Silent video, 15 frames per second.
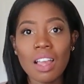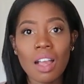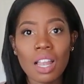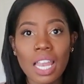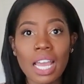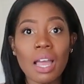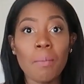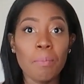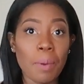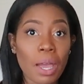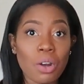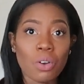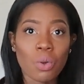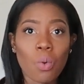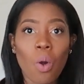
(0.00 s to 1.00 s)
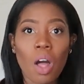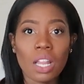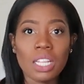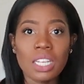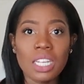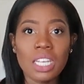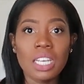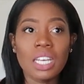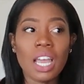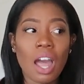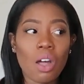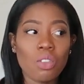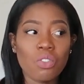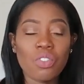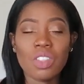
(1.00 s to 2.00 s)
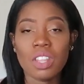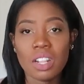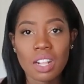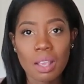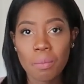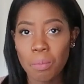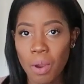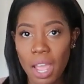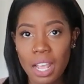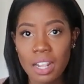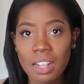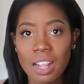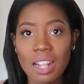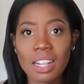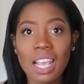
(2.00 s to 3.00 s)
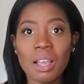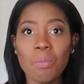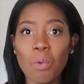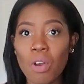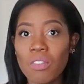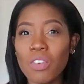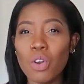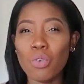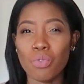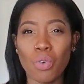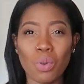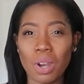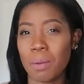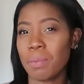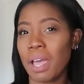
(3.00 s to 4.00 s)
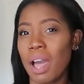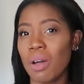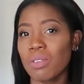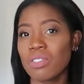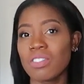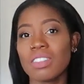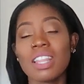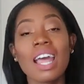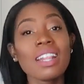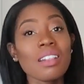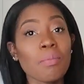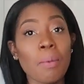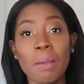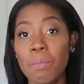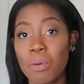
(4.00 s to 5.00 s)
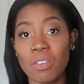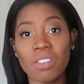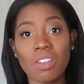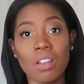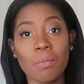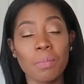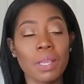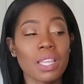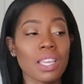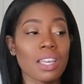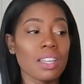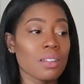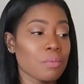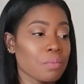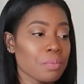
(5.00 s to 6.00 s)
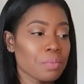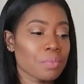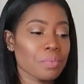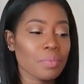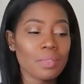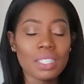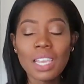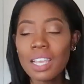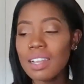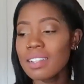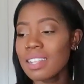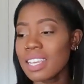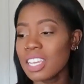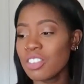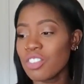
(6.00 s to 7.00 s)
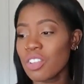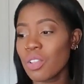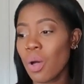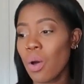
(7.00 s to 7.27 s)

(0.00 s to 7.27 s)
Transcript: like a better quality couch for the same price that's like more of a grown-up couch. That's my personal opinion. To each his